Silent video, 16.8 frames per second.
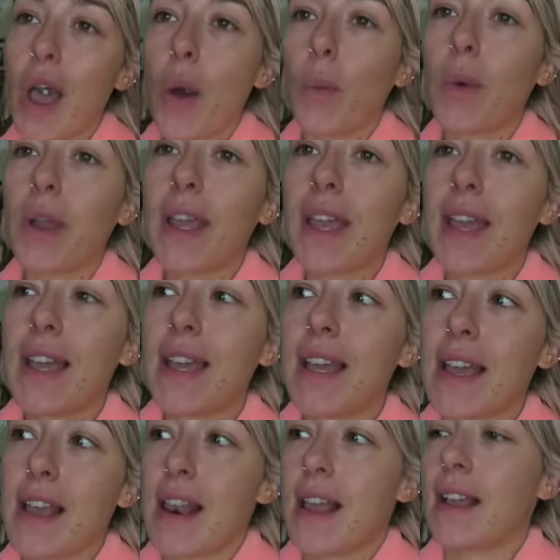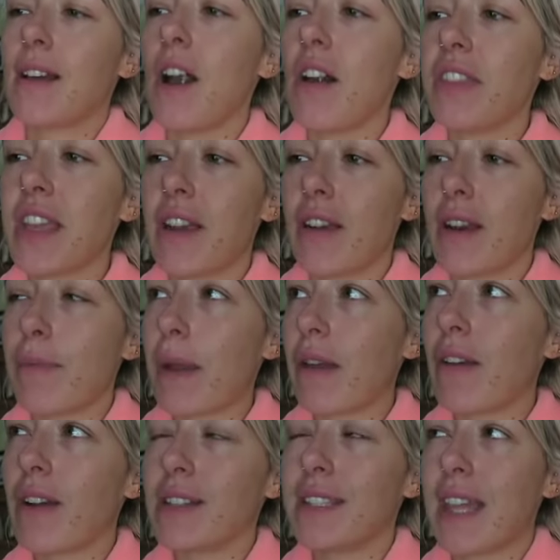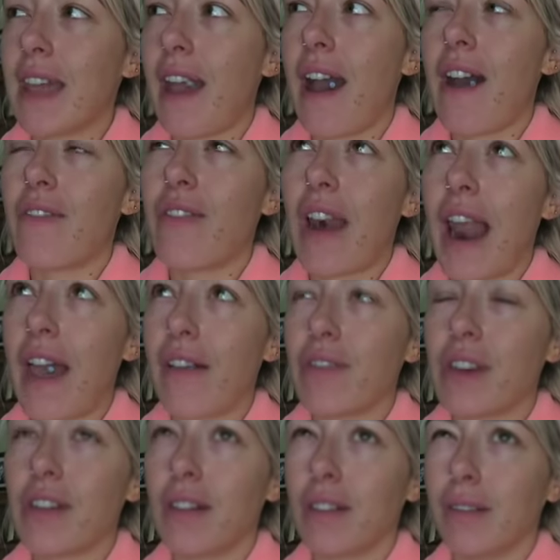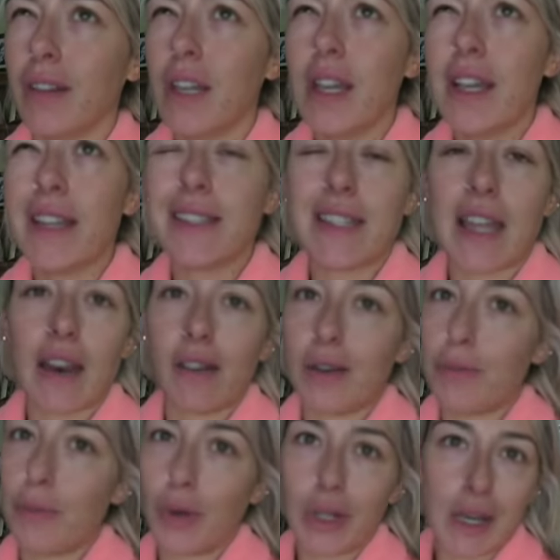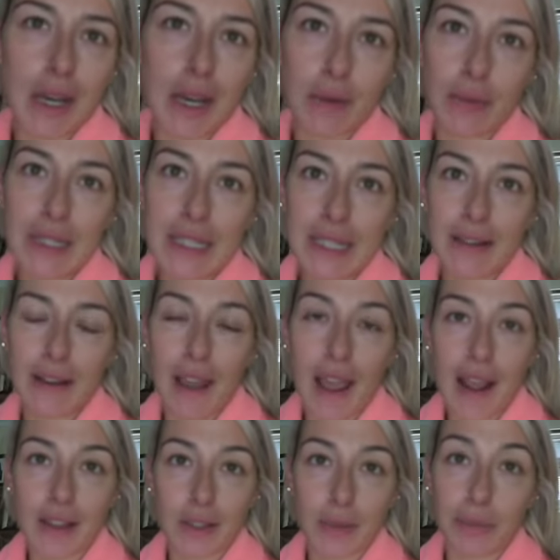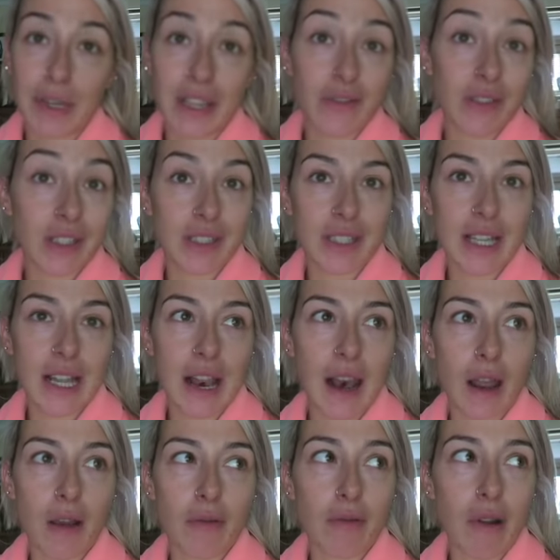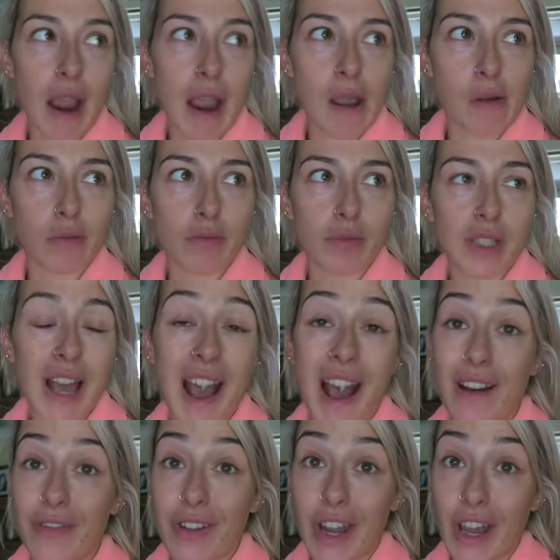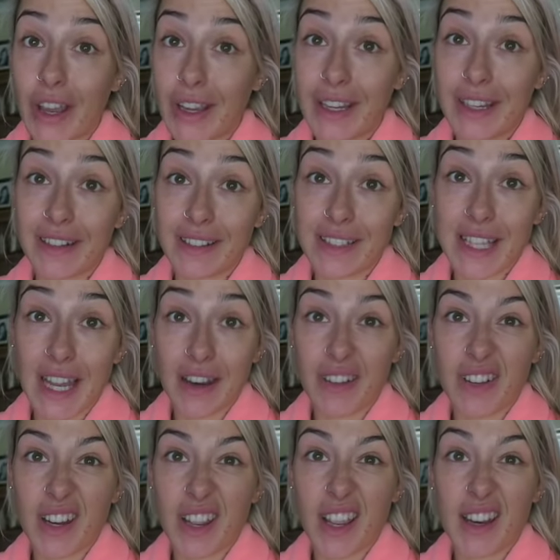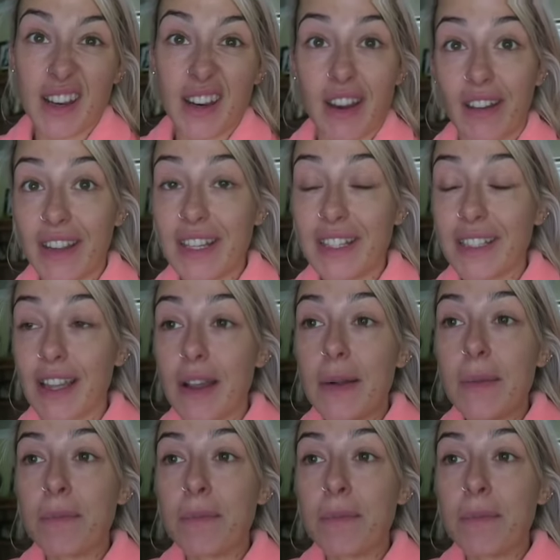We got there at about, I'd say, 11:30 on Saturday morning, and we didn't end up leaving until around 9:30 on Saturday night.